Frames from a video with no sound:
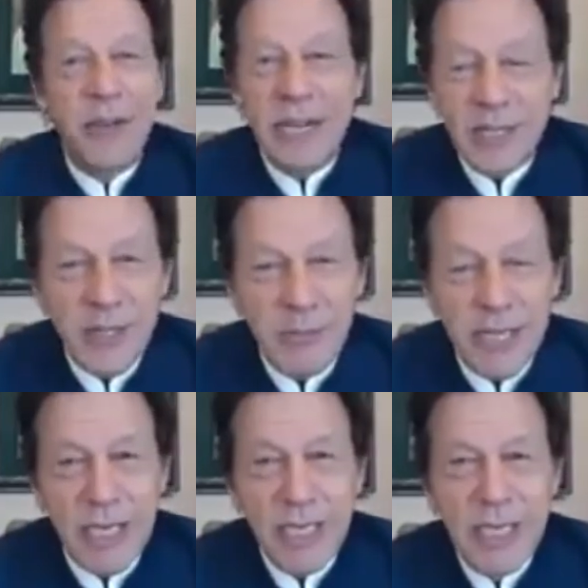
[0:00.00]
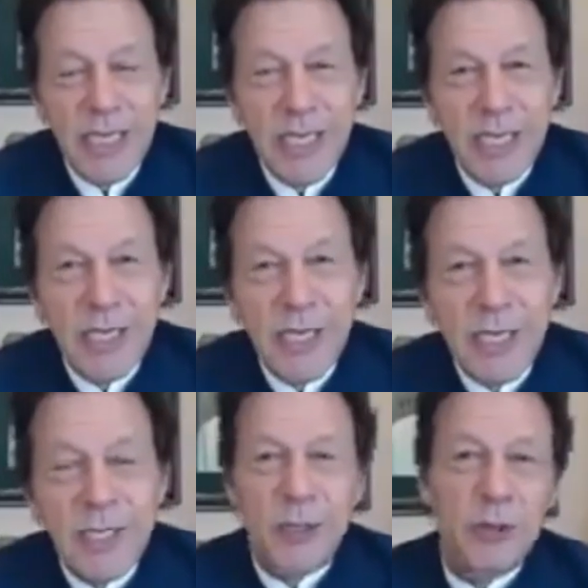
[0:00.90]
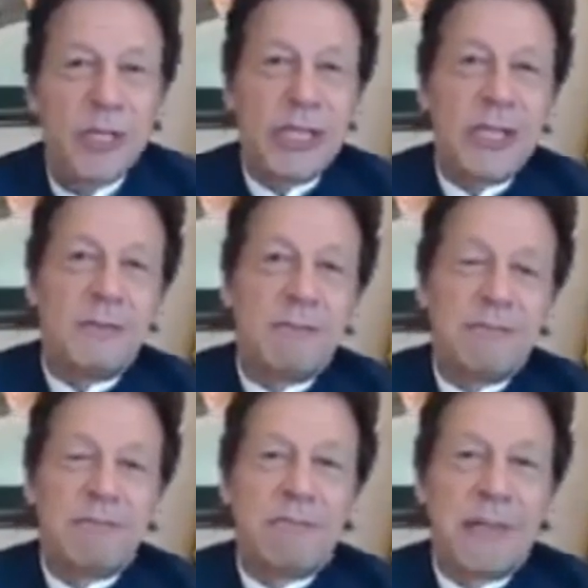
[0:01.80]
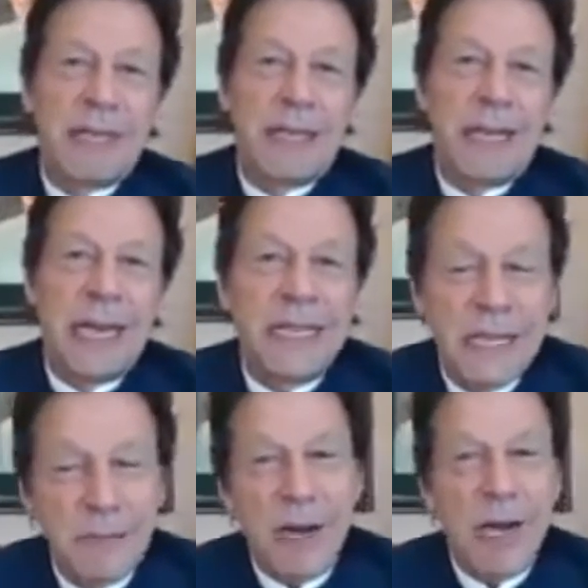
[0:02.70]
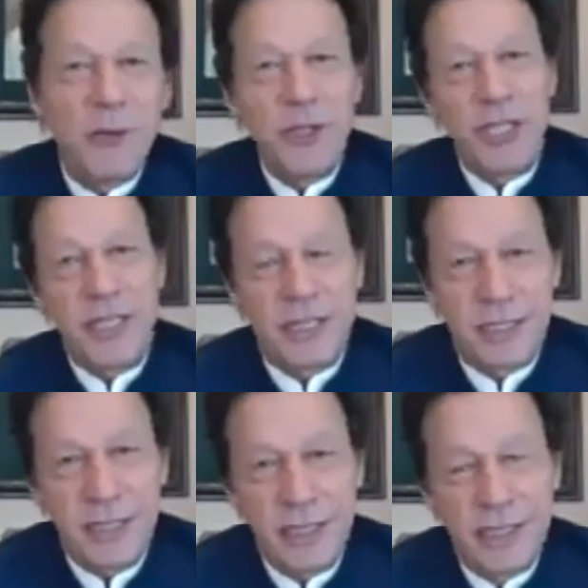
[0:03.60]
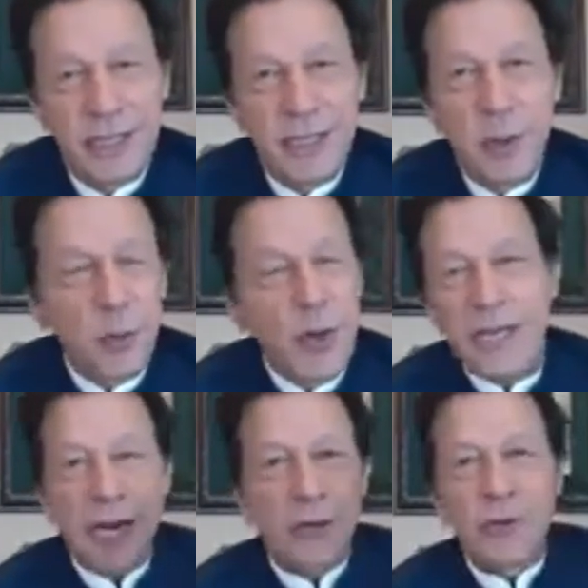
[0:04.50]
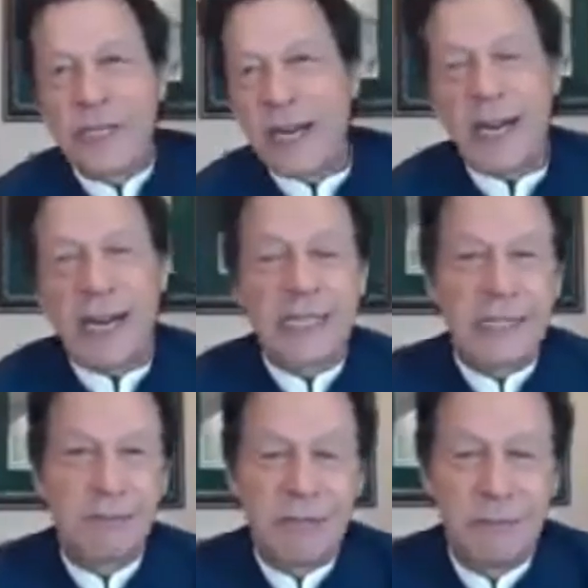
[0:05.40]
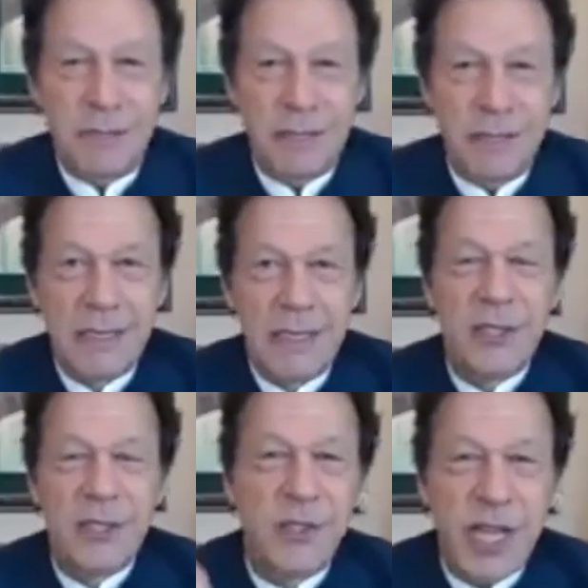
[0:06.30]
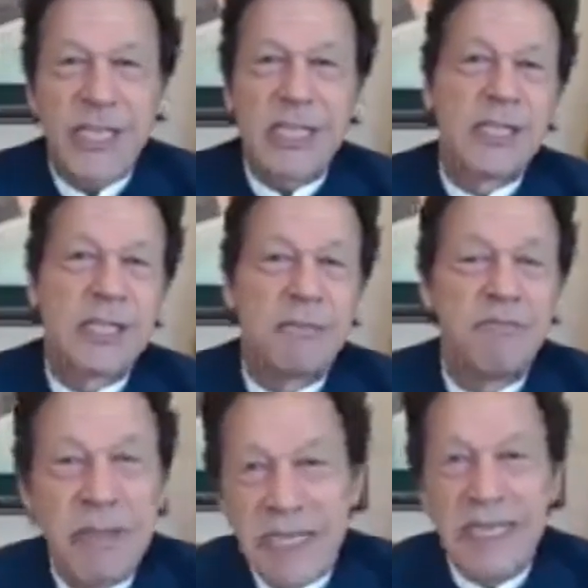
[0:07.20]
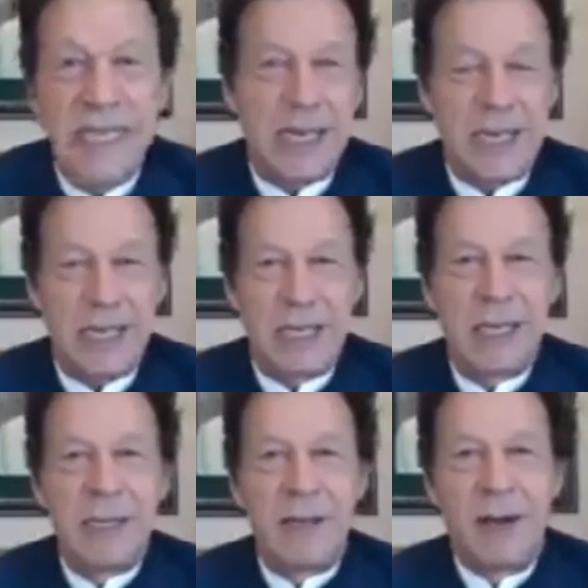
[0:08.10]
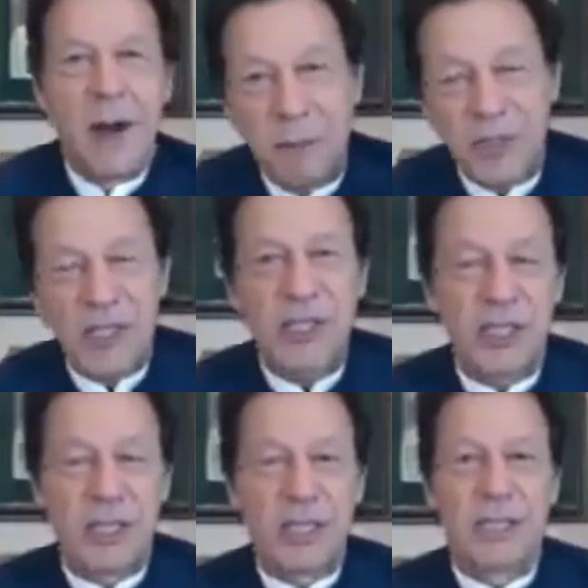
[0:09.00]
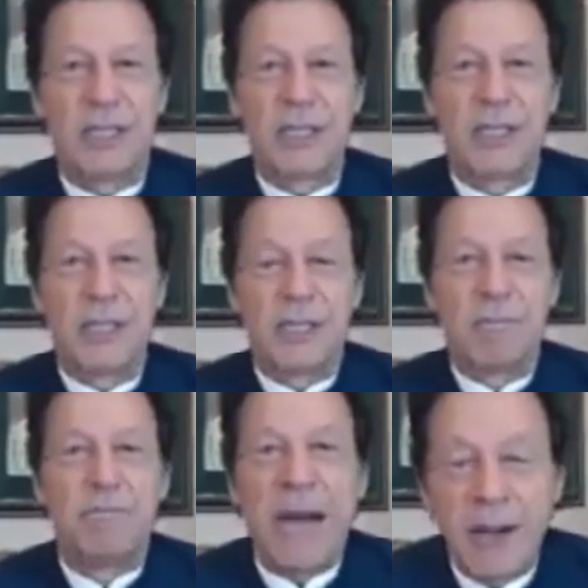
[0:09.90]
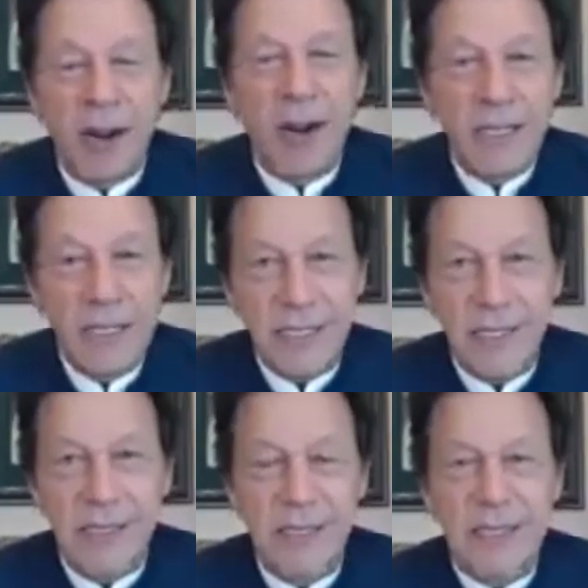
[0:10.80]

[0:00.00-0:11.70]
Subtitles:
very similar to the Hitler brown shirts who went around terrorizing people. Judges, media, opposition, minorities.